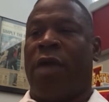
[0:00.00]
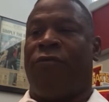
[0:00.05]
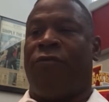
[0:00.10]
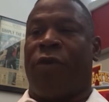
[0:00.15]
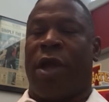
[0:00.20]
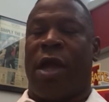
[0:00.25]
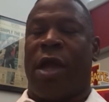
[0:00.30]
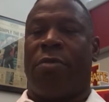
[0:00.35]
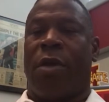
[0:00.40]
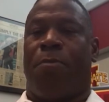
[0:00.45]
for
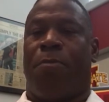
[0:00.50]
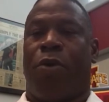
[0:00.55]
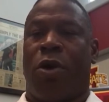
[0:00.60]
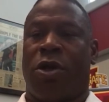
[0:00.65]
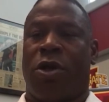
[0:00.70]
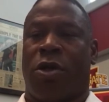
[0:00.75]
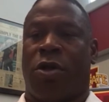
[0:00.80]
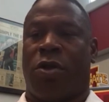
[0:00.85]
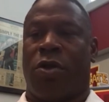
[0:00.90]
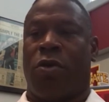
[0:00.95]
him to
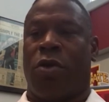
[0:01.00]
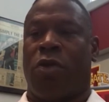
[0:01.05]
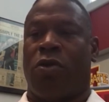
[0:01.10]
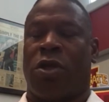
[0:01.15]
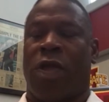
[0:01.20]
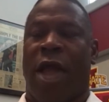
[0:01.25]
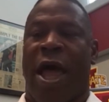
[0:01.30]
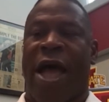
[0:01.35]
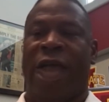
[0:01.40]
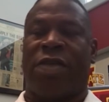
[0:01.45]
push through
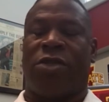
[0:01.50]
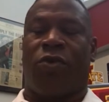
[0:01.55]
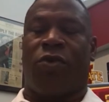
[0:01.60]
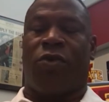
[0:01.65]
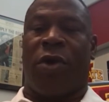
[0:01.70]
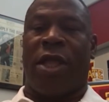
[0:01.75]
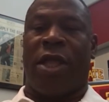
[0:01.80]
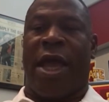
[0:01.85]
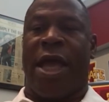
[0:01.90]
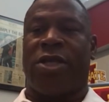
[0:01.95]
those last
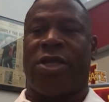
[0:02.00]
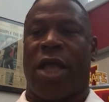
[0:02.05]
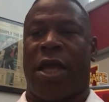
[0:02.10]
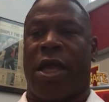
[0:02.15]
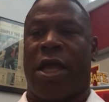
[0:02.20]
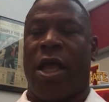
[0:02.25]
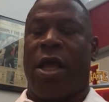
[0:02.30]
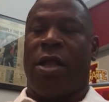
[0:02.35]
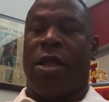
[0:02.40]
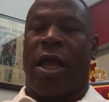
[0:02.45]
3 days,
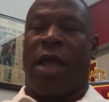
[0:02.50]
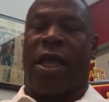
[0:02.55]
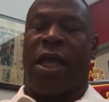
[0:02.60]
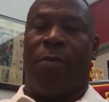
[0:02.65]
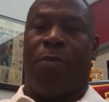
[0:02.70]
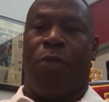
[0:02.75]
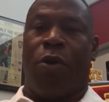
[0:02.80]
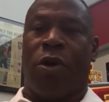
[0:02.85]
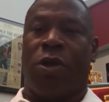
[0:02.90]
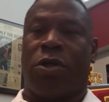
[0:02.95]
like
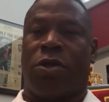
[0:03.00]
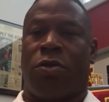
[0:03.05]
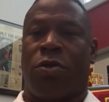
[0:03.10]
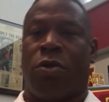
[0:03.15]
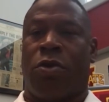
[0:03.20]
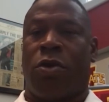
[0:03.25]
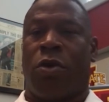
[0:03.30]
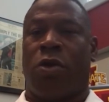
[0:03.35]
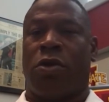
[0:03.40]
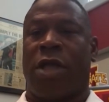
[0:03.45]
he pushed
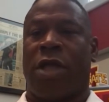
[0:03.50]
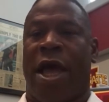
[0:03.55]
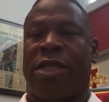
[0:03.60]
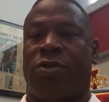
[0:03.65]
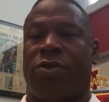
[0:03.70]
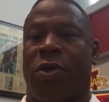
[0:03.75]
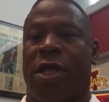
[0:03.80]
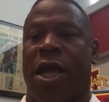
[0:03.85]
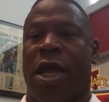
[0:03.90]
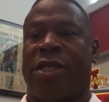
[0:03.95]
through those
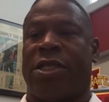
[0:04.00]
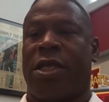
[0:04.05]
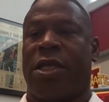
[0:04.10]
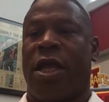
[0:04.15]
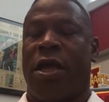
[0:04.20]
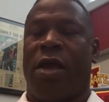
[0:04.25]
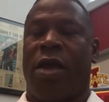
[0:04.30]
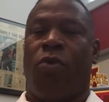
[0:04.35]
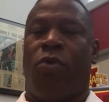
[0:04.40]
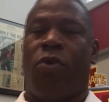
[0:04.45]
last 3 days,
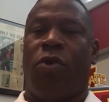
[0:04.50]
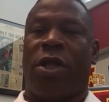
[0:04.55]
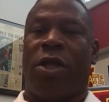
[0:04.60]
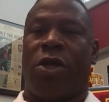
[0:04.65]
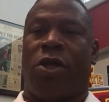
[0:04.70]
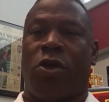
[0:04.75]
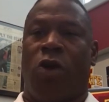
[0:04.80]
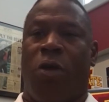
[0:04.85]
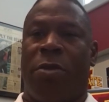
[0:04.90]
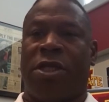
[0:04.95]
it really
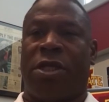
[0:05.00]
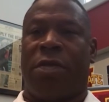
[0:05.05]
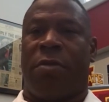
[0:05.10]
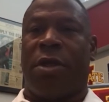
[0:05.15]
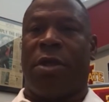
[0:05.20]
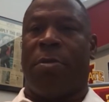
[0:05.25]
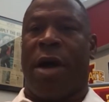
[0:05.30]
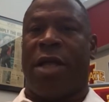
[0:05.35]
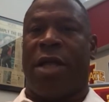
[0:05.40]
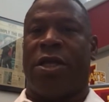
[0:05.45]
showed me
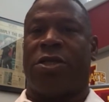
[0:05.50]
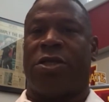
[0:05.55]
something about